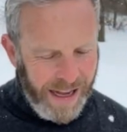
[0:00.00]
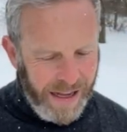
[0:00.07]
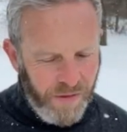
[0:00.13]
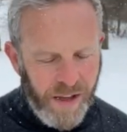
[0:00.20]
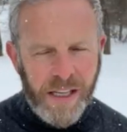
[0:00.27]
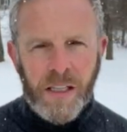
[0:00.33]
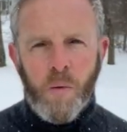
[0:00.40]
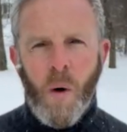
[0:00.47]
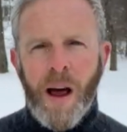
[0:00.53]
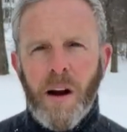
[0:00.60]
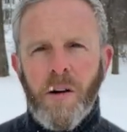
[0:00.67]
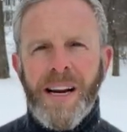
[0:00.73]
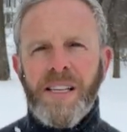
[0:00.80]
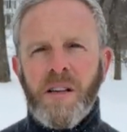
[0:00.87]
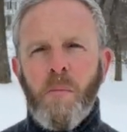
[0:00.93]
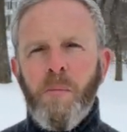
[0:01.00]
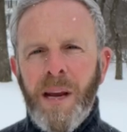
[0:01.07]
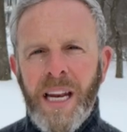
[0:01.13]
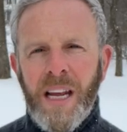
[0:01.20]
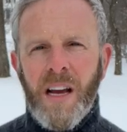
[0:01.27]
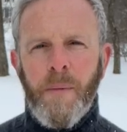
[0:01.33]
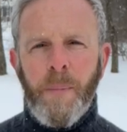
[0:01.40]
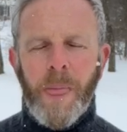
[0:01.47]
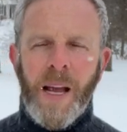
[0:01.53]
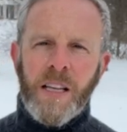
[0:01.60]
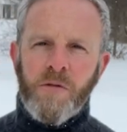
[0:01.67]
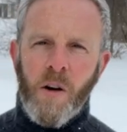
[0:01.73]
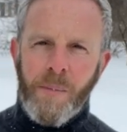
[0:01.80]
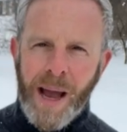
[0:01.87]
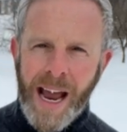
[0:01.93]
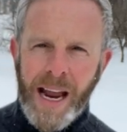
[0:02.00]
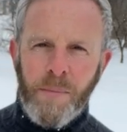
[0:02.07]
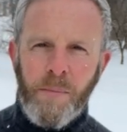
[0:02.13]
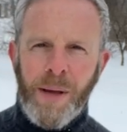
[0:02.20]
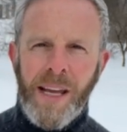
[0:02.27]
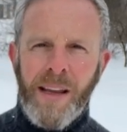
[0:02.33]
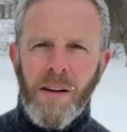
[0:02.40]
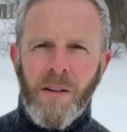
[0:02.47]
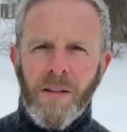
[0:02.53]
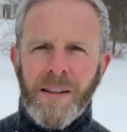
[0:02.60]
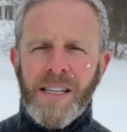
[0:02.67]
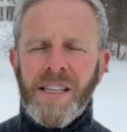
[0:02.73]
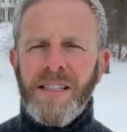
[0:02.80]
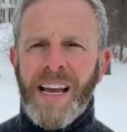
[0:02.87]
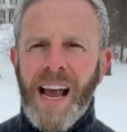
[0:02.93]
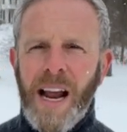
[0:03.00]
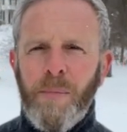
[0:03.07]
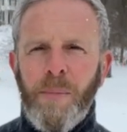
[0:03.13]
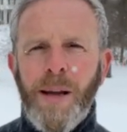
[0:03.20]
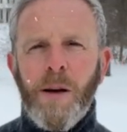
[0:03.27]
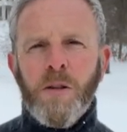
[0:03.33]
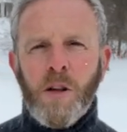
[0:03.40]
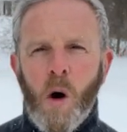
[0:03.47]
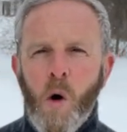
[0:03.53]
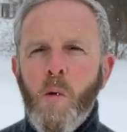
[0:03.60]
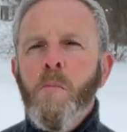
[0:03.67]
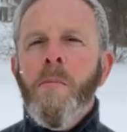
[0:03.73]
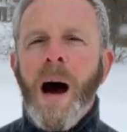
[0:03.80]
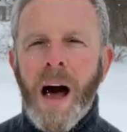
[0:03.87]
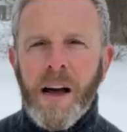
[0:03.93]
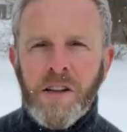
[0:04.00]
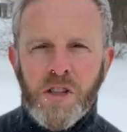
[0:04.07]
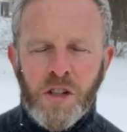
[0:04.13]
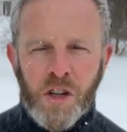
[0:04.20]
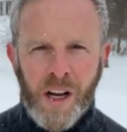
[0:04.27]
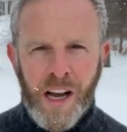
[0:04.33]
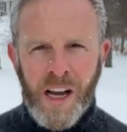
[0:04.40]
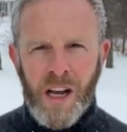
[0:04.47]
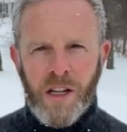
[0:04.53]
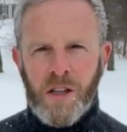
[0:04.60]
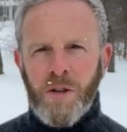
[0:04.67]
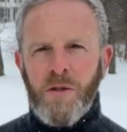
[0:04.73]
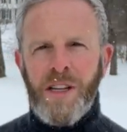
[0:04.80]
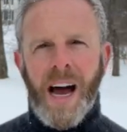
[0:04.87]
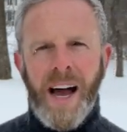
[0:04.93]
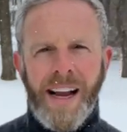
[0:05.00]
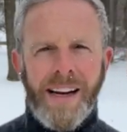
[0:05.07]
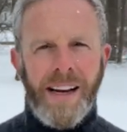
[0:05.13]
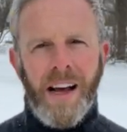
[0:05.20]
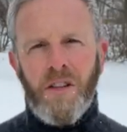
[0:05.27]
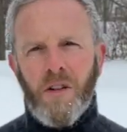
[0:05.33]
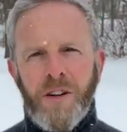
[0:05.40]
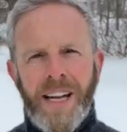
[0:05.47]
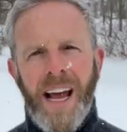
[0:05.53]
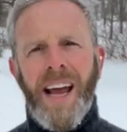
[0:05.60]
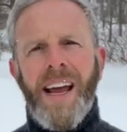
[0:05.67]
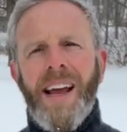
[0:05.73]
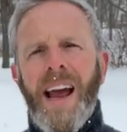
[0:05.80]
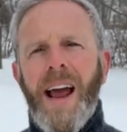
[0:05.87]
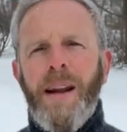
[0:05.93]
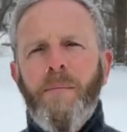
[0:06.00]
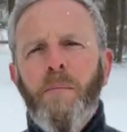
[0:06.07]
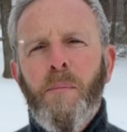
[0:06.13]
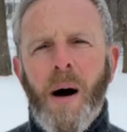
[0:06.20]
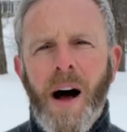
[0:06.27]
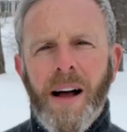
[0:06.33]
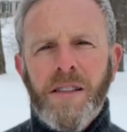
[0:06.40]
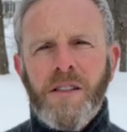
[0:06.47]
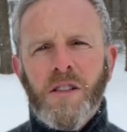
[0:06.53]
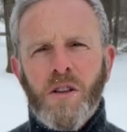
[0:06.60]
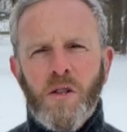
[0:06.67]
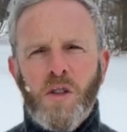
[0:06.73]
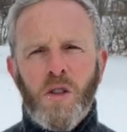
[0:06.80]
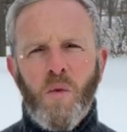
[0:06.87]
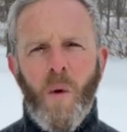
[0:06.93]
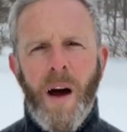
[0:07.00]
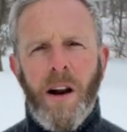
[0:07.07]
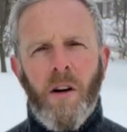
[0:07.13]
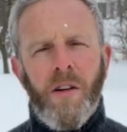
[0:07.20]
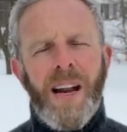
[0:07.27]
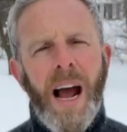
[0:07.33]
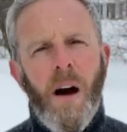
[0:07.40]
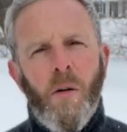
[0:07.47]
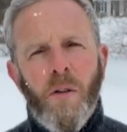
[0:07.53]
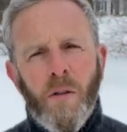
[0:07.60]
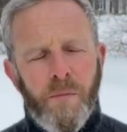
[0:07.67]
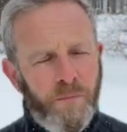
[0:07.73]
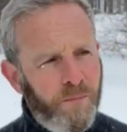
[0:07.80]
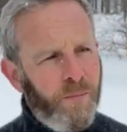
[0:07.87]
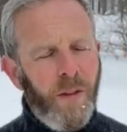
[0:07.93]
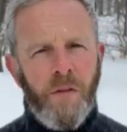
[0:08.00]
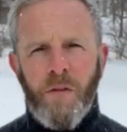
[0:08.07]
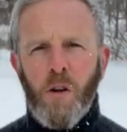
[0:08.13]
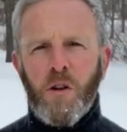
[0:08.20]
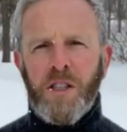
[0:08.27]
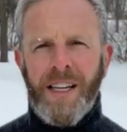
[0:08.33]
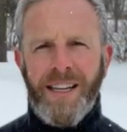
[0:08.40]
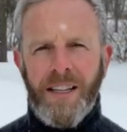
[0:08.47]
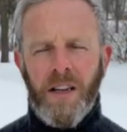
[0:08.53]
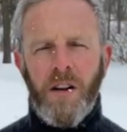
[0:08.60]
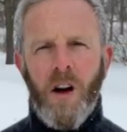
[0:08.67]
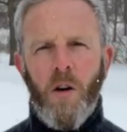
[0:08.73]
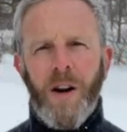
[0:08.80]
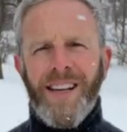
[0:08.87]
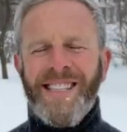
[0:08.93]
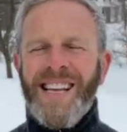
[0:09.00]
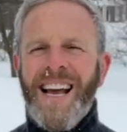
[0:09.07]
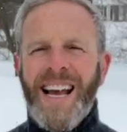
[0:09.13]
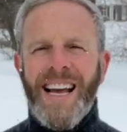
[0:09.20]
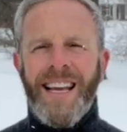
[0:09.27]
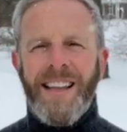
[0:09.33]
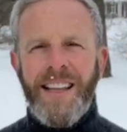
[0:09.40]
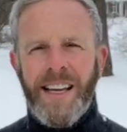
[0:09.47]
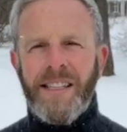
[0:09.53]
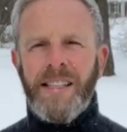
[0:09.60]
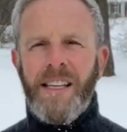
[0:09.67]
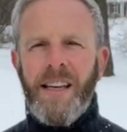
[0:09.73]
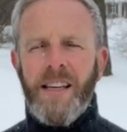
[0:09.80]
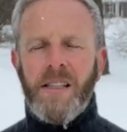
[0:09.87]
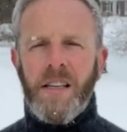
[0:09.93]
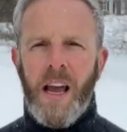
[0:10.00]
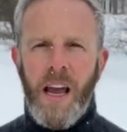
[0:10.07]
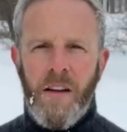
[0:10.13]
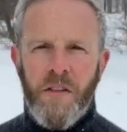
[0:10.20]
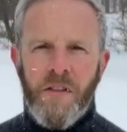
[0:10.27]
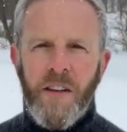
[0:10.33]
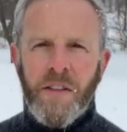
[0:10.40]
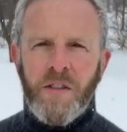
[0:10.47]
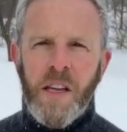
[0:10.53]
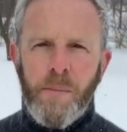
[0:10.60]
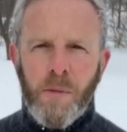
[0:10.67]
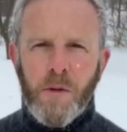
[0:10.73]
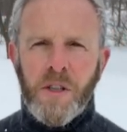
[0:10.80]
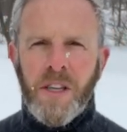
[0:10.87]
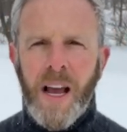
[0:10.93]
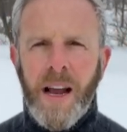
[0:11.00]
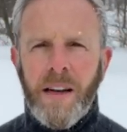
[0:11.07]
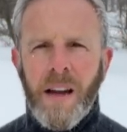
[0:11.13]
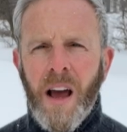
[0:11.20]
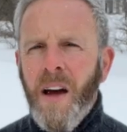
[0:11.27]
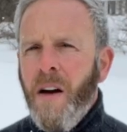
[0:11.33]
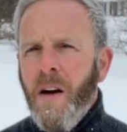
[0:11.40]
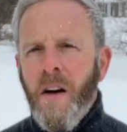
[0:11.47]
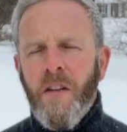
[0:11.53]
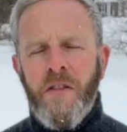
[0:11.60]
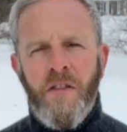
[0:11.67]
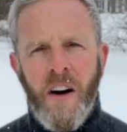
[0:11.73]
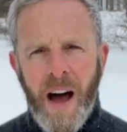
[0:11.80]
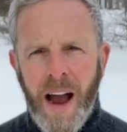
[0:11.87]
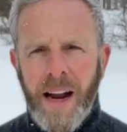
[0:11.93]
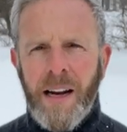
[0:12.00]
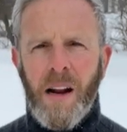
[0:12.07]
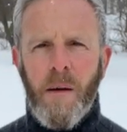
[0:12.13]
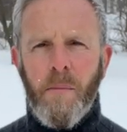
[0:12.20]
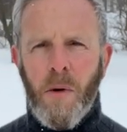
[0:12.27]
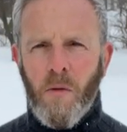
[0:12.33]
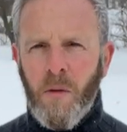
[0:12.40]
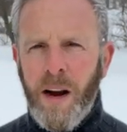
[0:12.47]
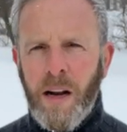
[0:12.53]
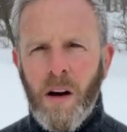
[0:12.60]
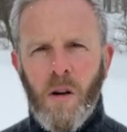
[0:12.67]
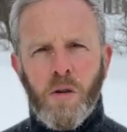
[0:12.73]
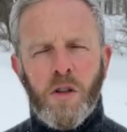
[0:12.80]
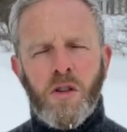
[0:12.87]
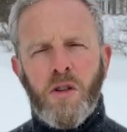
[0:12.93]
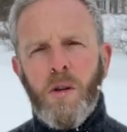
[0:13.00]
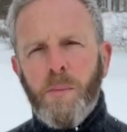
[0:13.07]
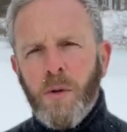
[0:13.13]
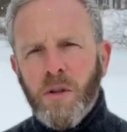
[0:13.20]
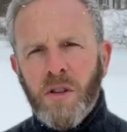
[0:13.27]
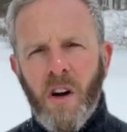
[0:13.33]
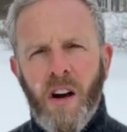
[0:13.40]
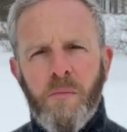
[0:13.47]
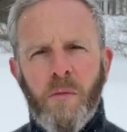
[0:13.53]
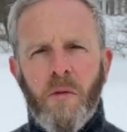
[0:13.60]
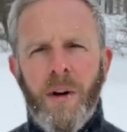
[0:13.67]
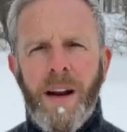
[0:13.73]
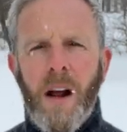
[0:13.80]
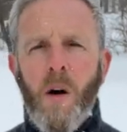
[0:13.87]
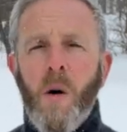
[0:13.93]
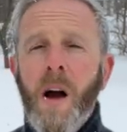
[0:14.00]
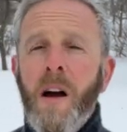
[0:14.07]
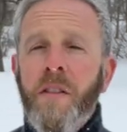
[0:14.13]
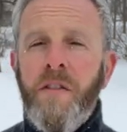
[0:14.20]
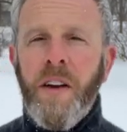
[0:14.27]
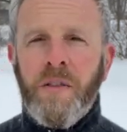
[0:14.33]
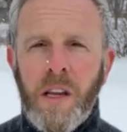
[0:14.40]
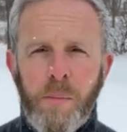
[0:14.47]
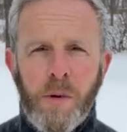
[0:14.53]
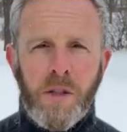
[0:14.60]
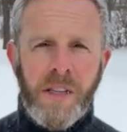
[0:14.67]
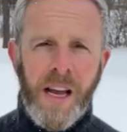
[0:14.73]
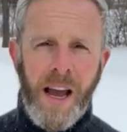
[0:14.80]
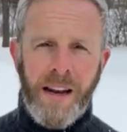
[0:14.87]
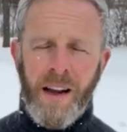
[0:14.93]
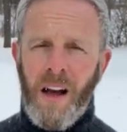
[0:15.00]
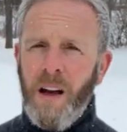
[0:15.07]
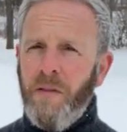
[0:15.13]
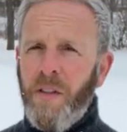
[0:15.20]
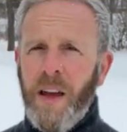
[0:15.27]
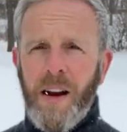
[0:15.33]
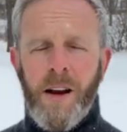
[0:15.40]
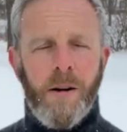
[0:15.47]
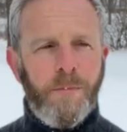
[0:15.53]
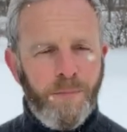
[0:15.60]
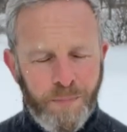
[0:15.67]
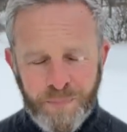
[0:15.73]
This sweater is a medium. It's from NPL. This is NPL's homage to Die Another Day and Bond's sweater. Now, first thing to note is this is a 50% fine merino, super soft merino, 50% of their